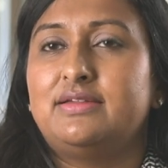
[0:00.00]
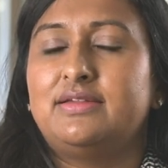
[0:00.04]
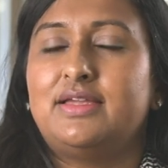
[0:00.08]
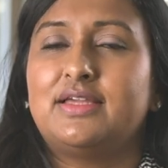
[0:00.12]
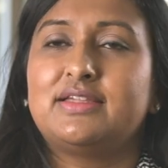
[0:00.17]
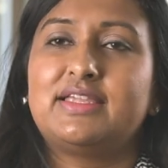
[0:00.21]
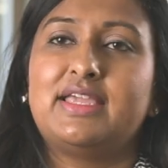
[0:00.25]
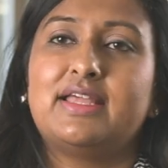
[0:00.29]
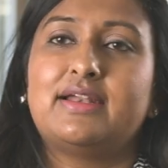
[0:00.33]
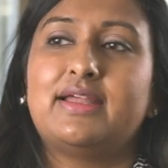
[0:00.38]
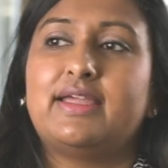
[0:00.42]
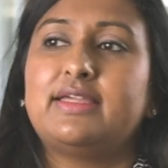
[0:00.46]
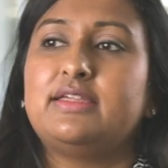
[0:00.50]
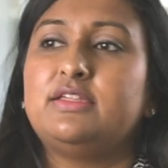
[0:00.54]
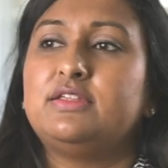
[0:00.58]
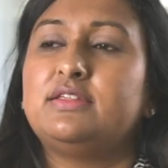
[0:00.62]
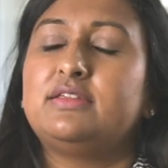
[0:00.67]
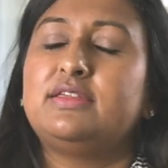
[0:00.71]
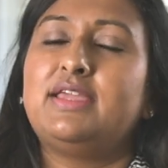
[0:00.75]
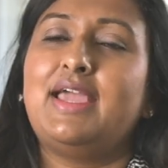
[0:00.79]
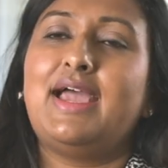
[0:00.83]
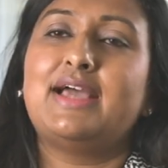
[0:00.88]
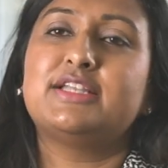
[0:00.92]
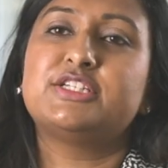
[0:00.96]
and can I
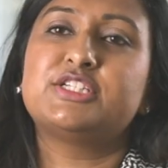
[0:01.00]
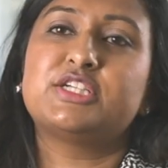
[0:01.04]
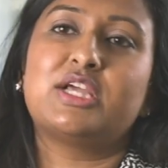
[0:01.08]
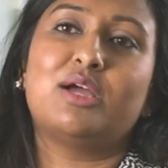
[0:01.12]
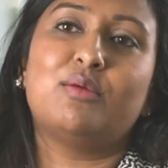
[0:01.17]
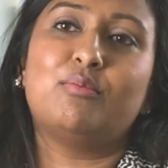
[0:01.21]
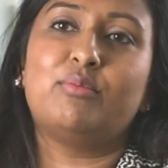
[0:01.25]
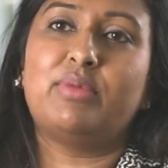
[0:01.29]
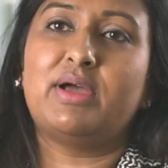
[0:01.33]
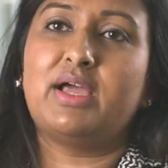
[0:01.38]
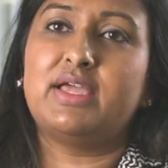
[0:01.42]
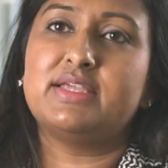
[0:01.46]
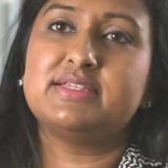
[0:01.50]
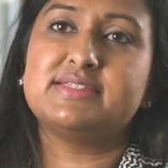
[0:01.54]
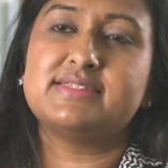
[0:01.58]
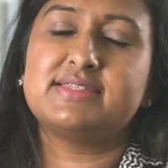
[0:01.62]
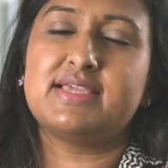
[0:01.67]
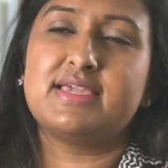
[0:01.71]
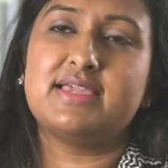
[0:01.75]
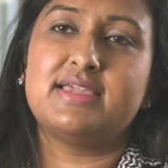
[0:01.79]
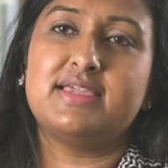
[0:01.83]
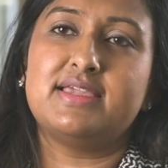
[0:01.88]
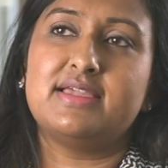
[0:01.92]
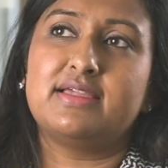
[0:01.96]
catch up by
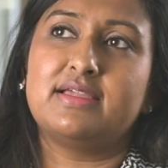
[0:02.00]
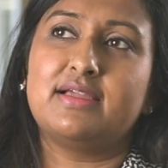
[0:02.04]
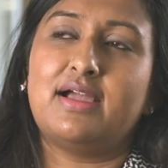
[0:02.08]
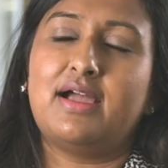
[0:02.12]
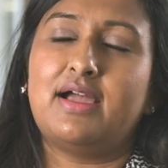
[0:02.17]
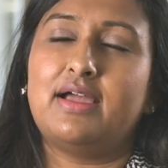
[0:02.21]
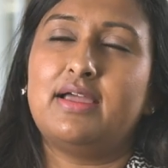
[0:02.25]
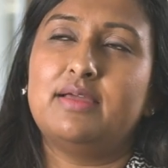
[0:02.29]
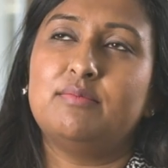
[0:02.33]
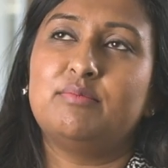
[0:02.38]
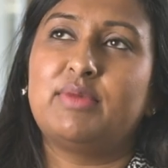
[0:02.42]
saying, I,